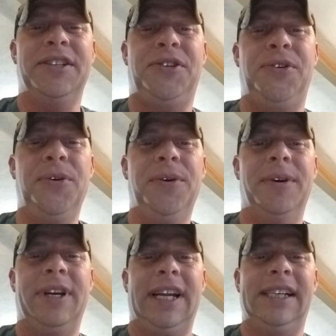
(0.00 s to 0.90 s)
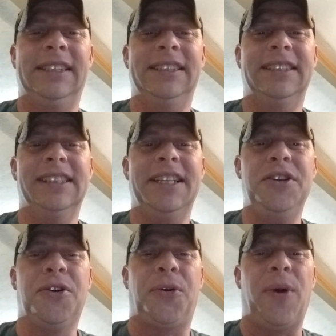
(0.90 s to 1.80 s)
Dude,
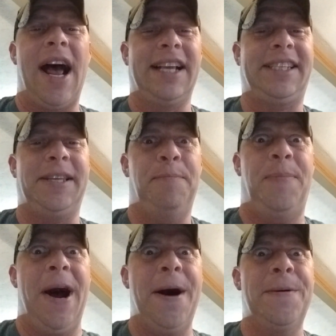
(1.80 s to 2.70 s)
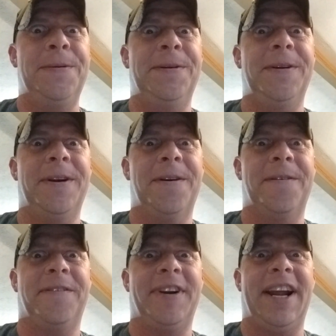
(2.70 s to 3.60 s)
you crossed the boundary
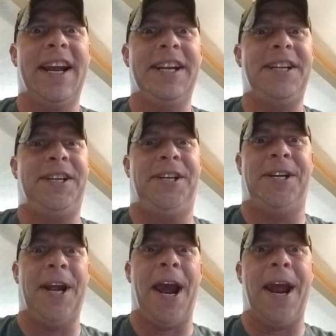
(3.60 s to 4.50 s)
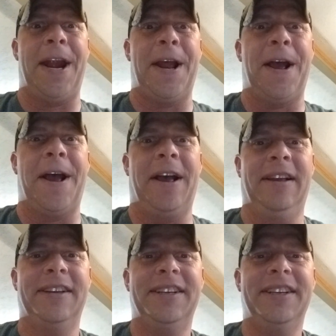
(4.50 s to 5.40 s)
overnight, China,
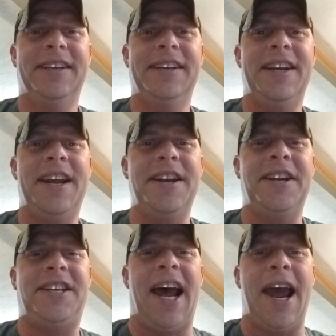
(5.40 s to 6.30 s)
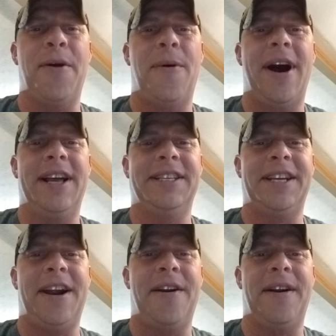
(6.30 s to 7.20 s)
into Taiwan's
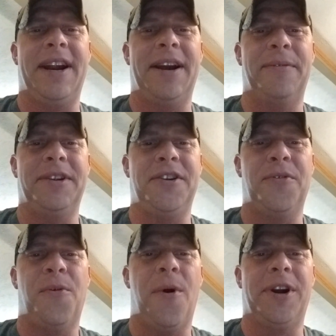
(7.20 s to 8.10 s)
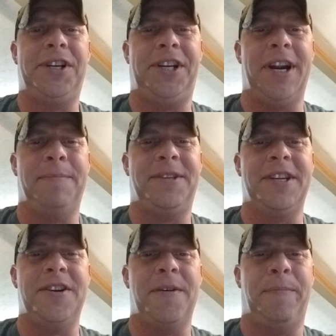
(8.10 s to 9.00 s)
area with your warships
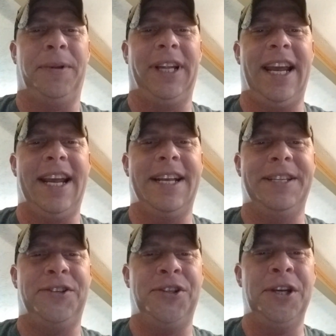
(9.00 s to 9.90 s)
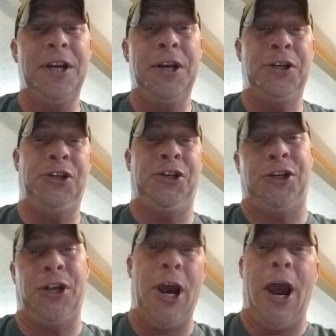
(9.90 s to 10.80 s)
and your planes,
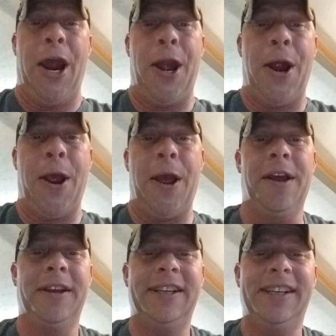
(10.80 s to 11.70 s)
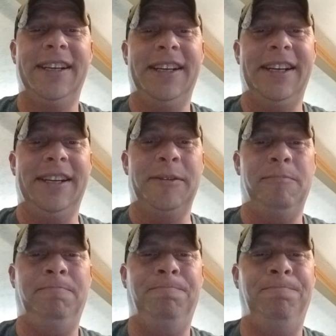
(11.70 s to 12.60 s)
China.
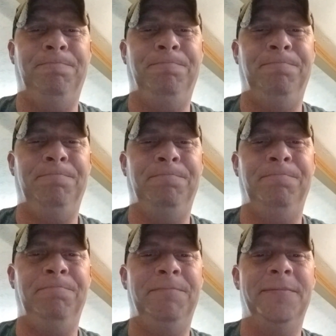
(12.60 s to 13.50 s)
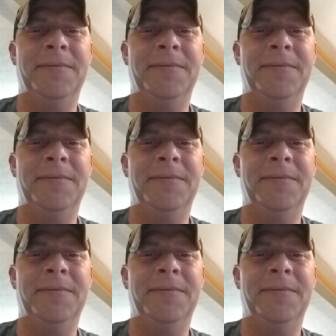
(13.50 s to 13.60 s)
Hmm.